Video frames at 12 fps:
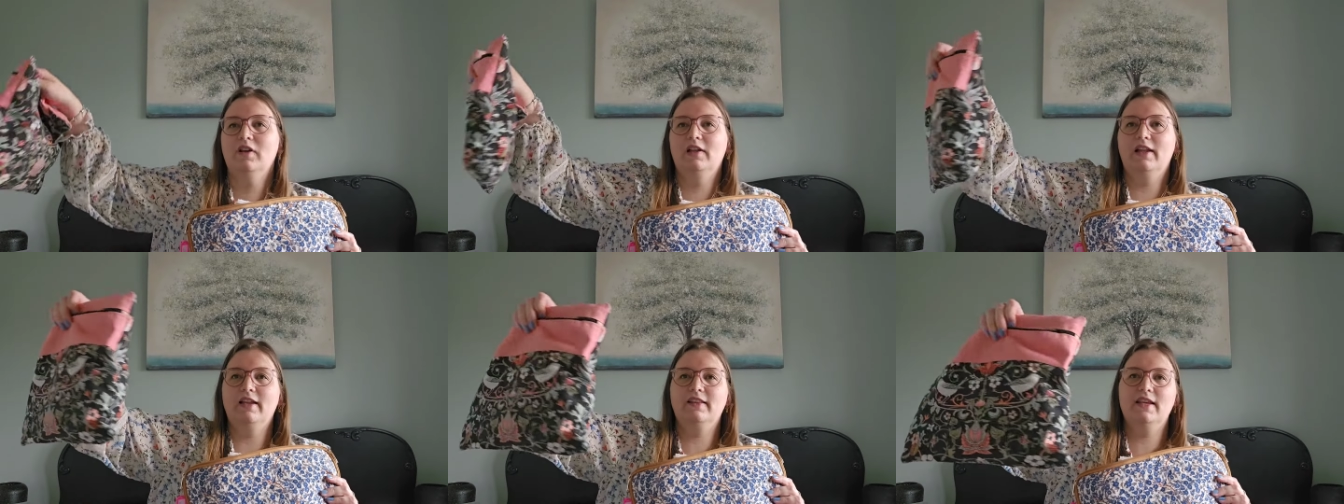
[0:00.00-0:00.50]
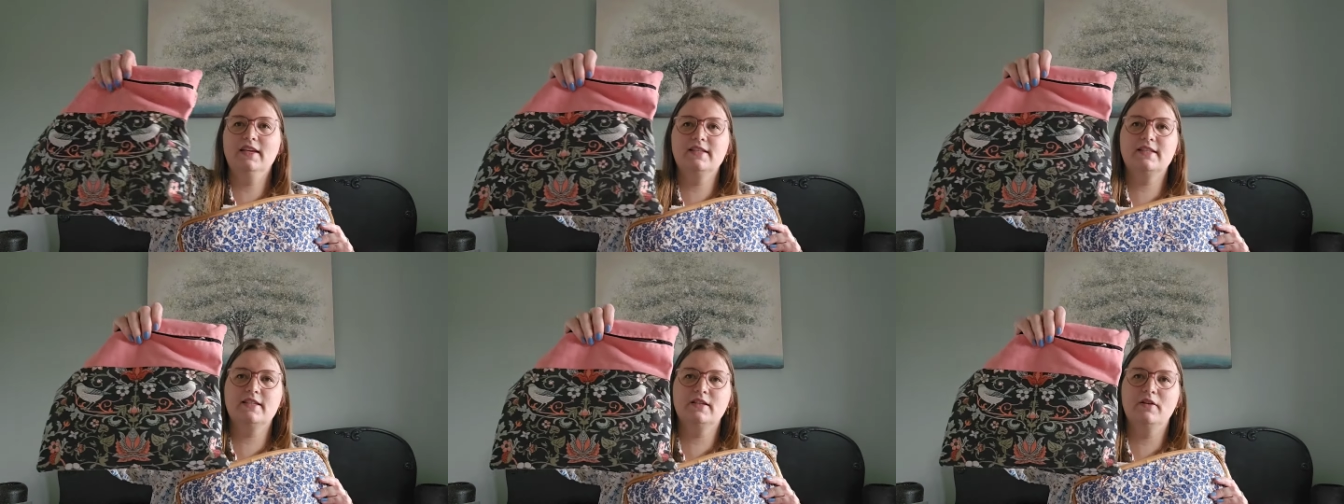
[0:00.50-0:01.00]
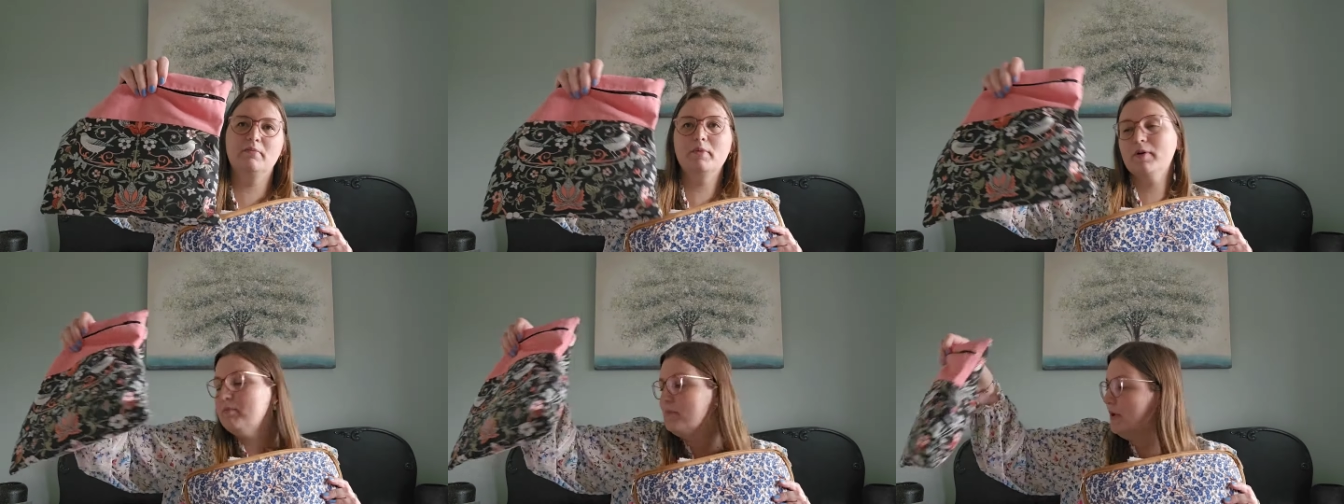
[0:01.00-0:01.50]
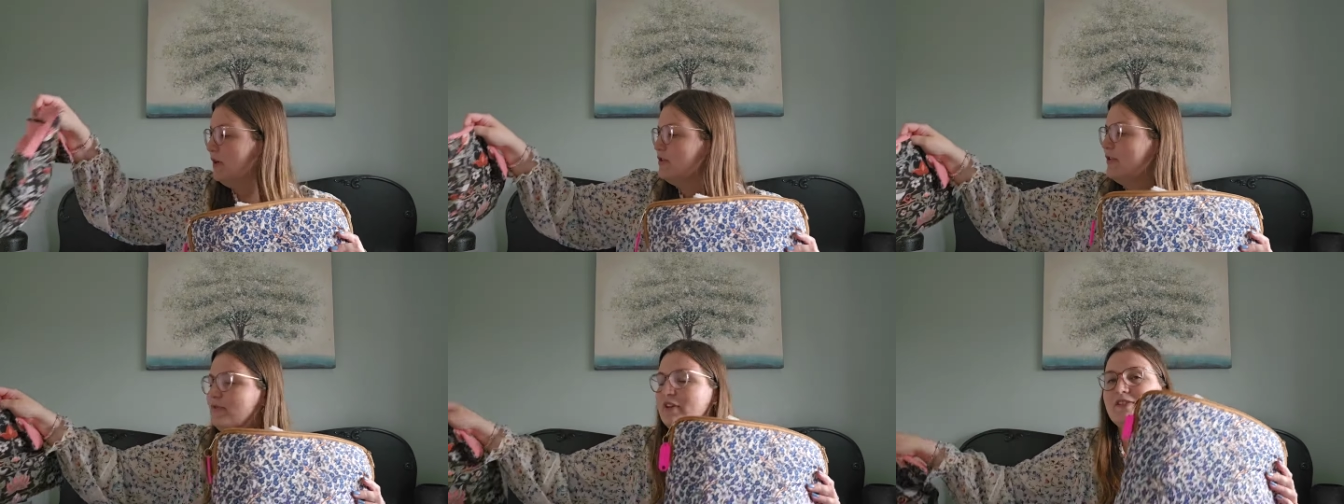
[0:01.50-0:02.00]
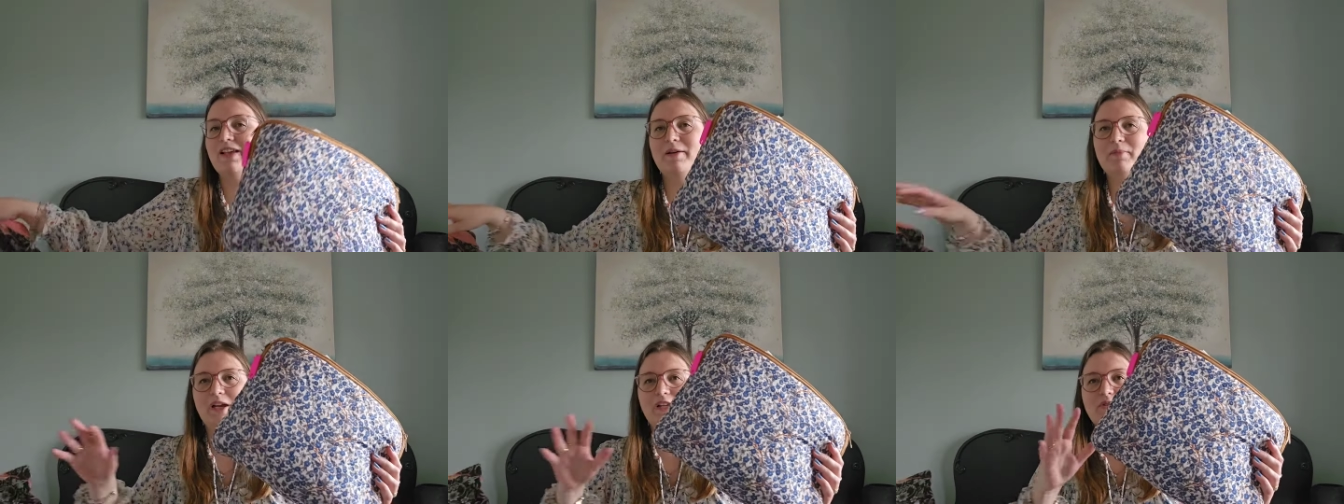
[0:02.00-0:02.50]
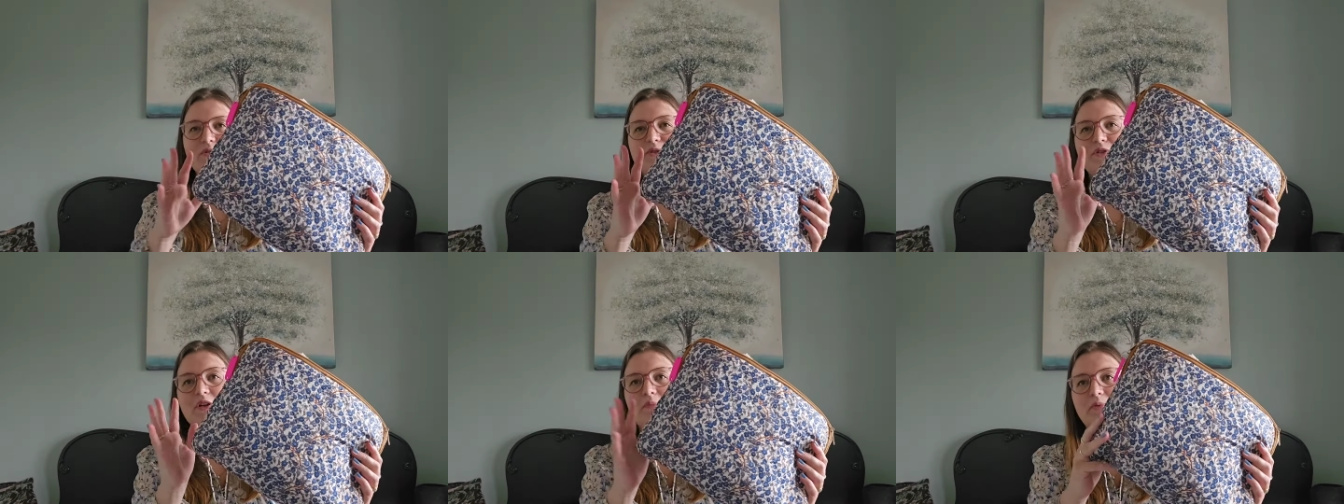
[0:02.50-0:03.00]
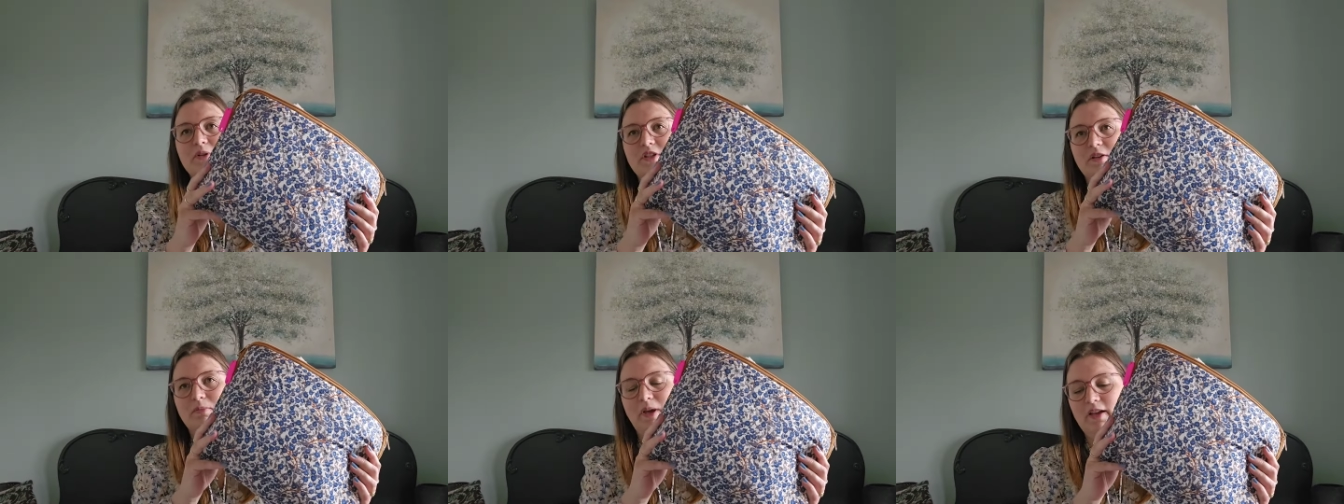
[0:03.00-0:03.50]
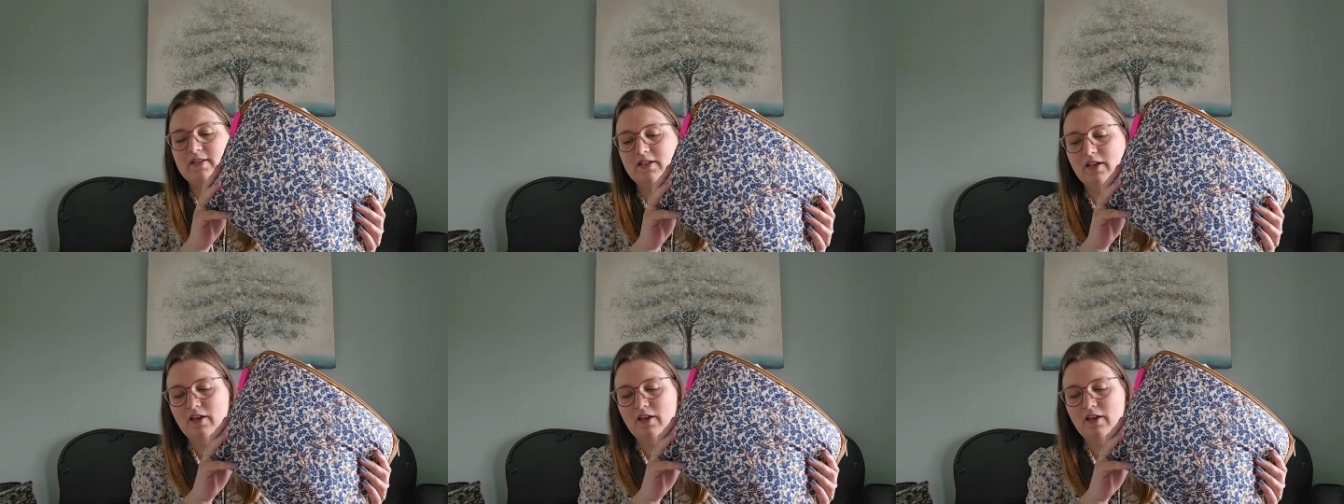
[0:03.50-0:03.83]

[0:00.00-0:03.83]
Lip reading: like this, but most of the time I use project bags.